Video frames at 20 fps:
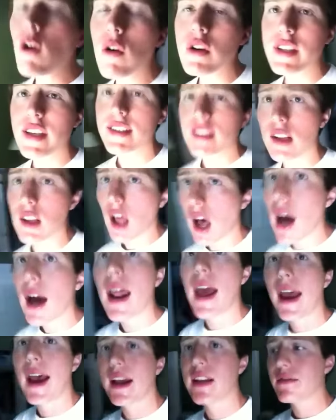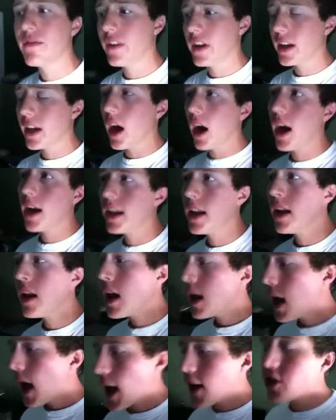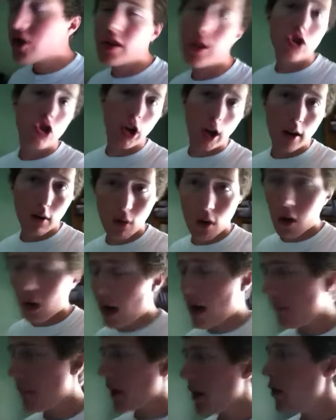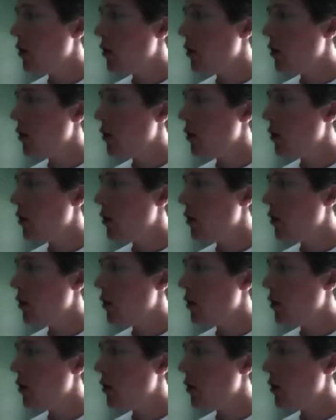notice this a lot at VidCon and, and just in general. Um, uh, I